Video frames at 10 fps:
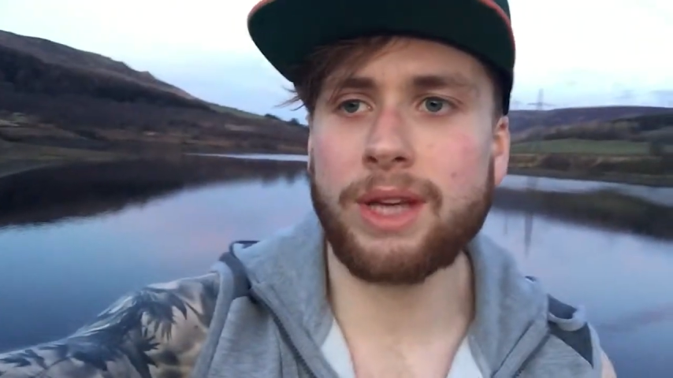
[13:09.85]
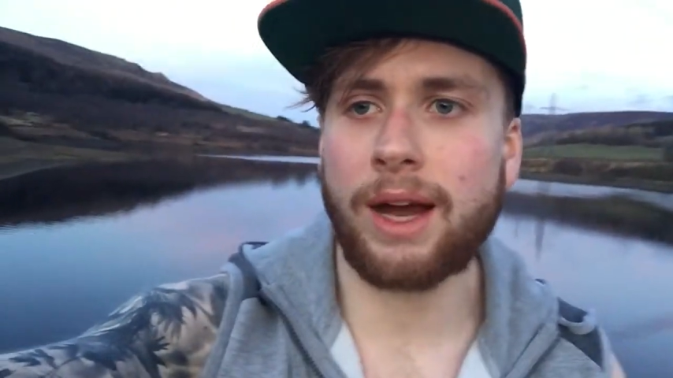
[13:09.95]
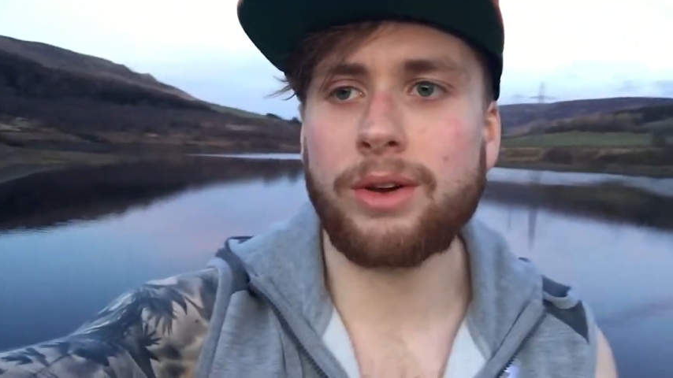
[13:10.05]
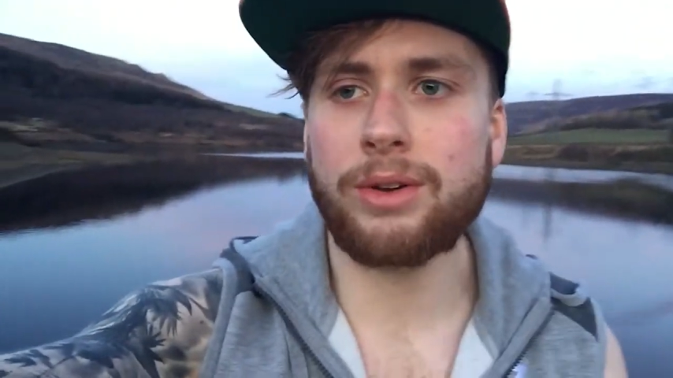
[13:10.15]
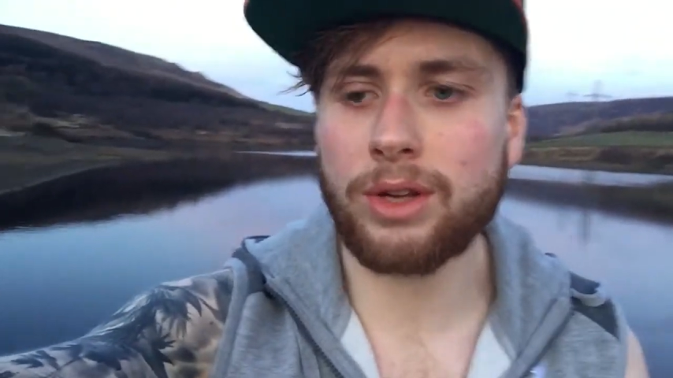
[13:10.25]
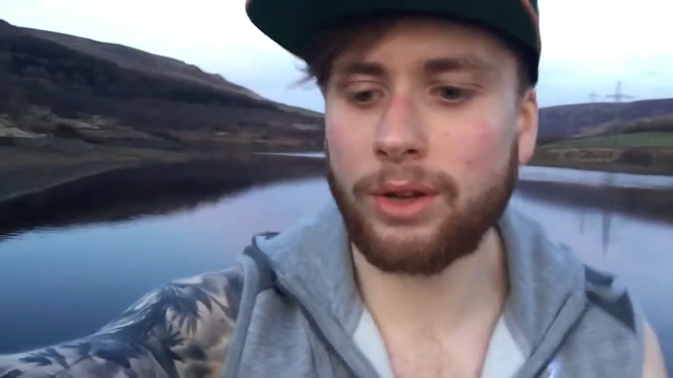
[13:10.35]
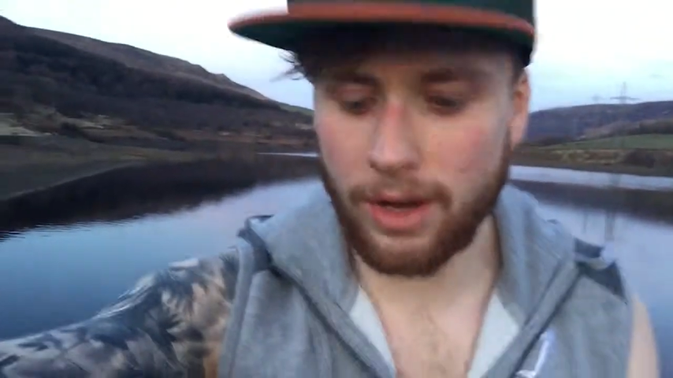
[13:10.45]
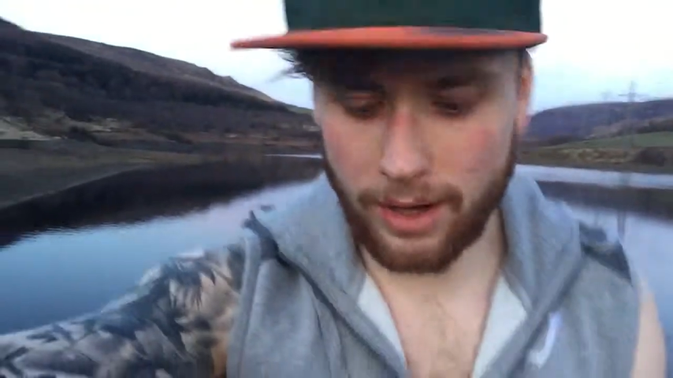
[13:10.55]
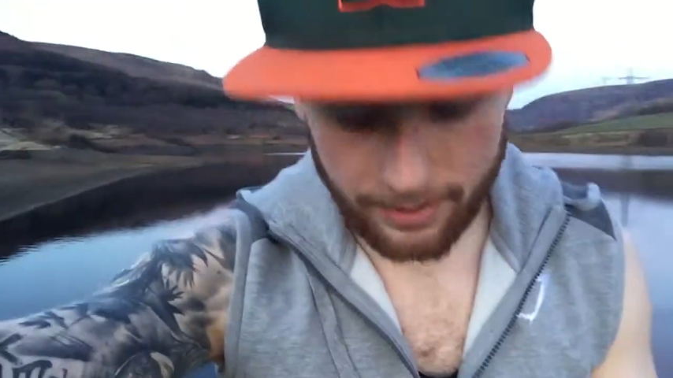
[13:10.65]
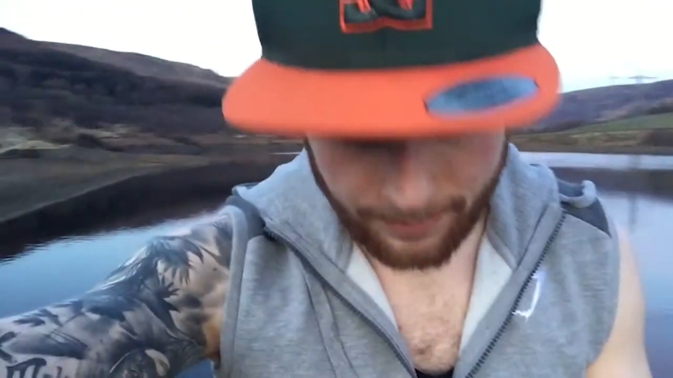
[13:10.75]
tattoos
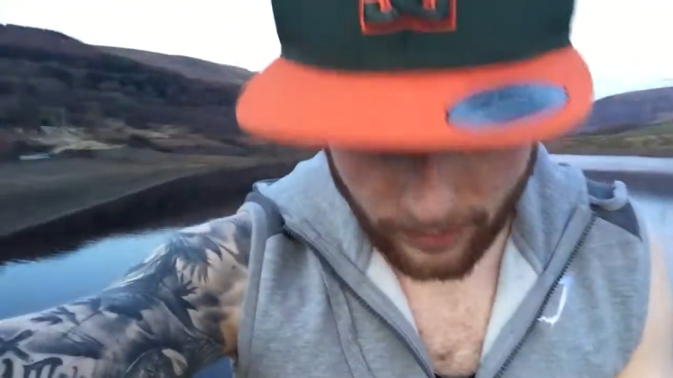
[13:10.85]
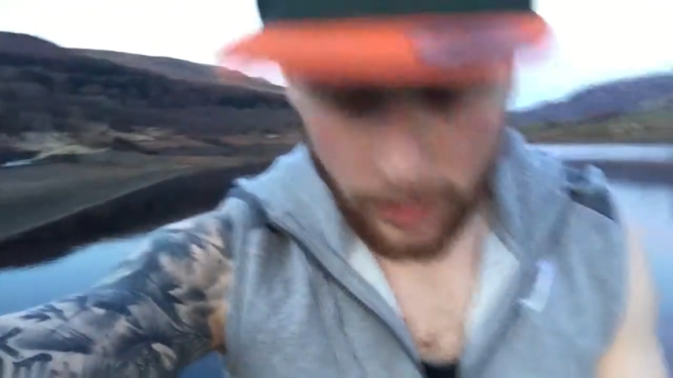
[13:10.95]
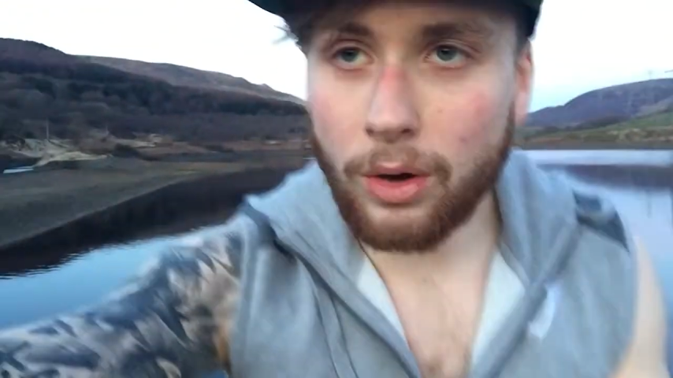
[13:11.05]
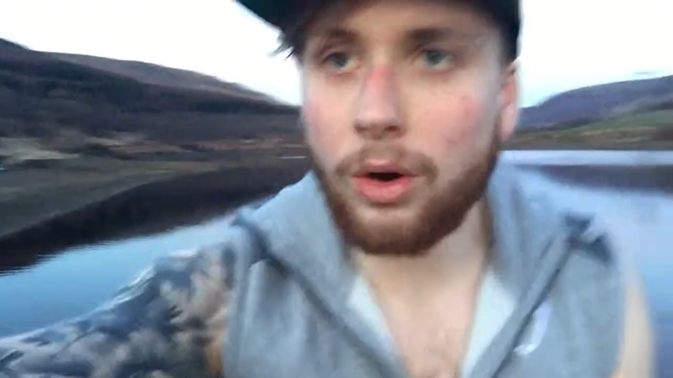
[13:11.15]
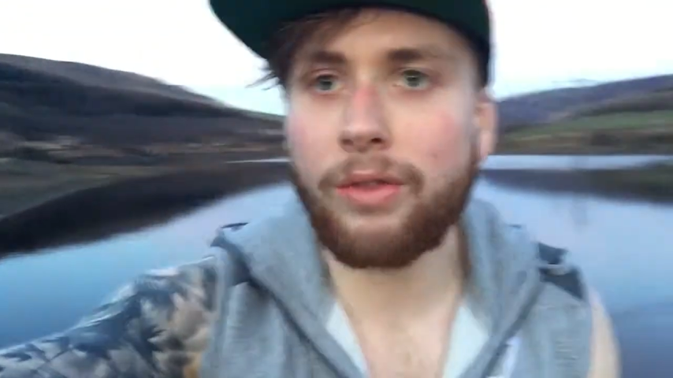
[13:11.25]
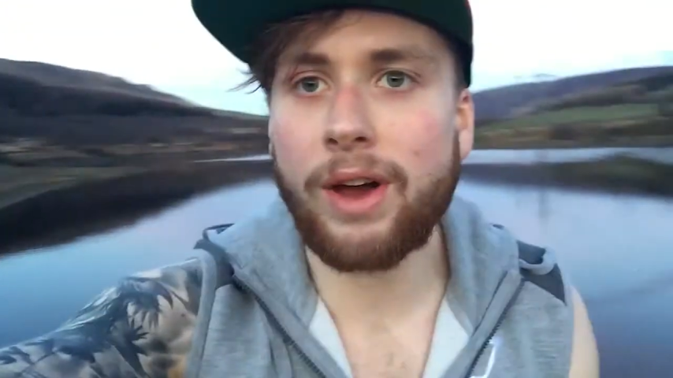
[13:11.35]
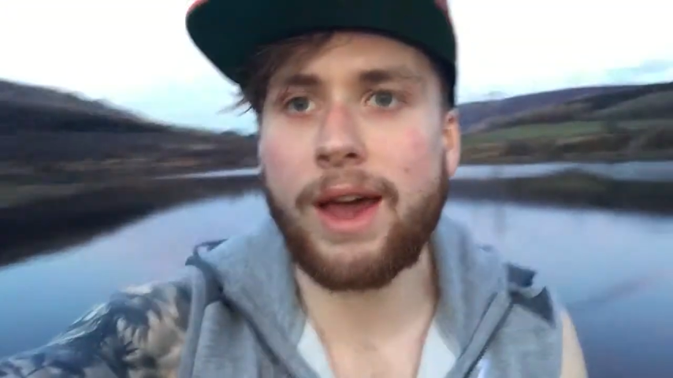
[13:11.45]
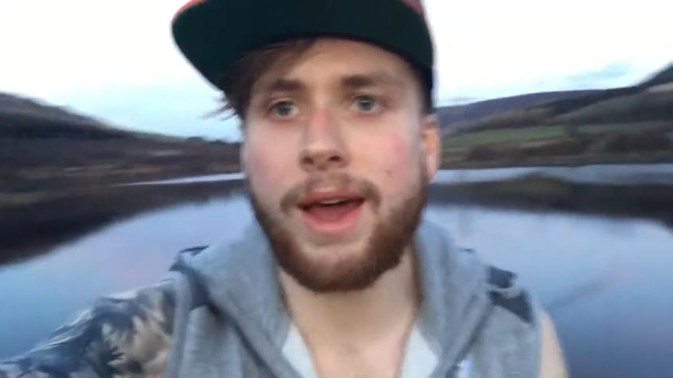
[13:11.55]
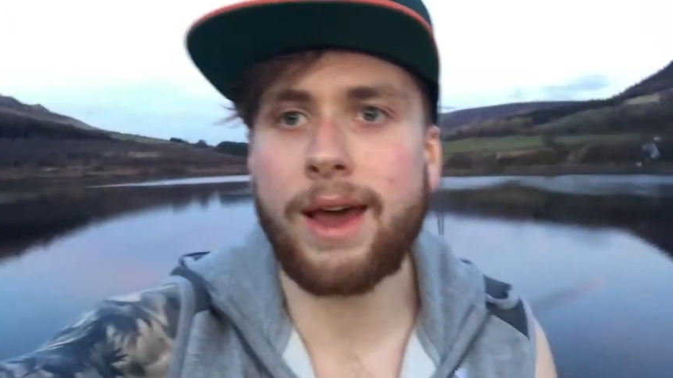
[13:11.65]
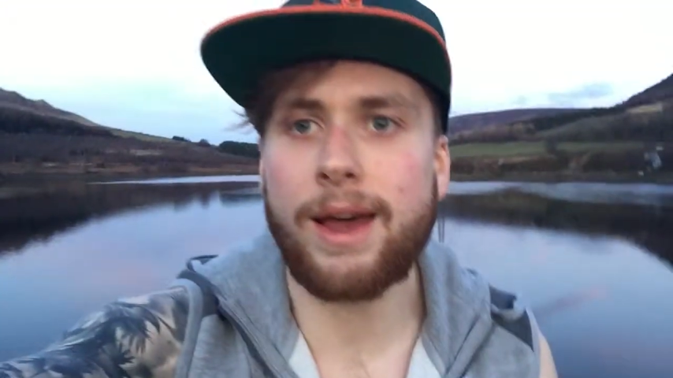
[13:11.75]
alert over
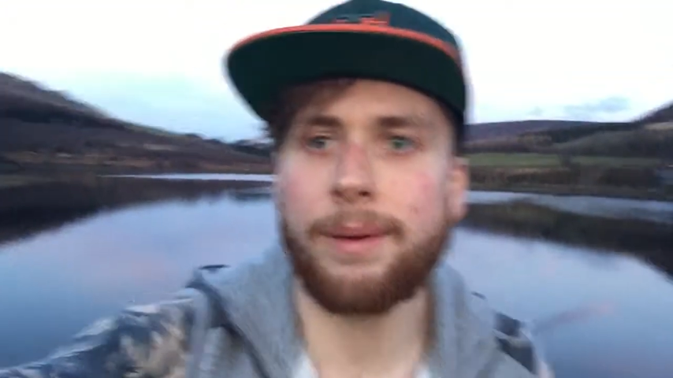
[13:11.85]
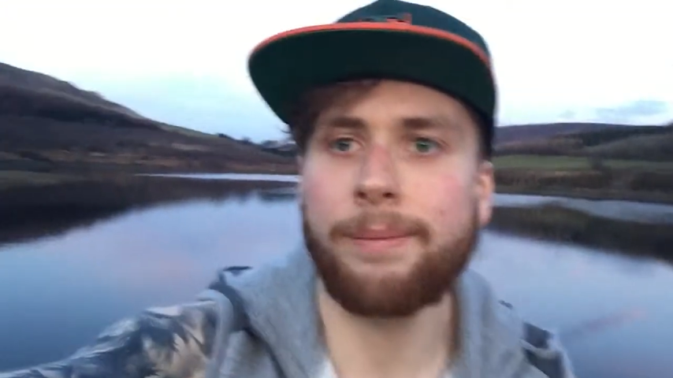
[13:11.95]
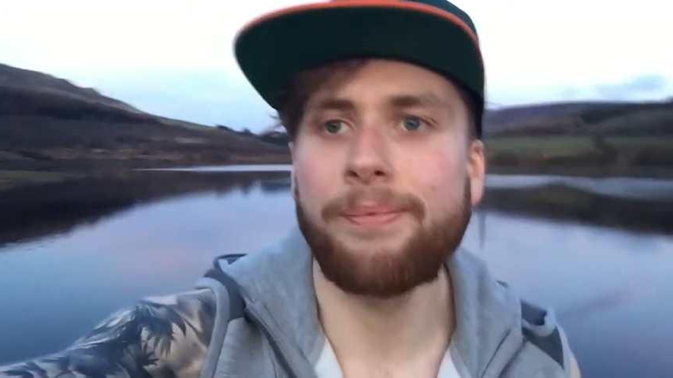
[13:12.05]
here.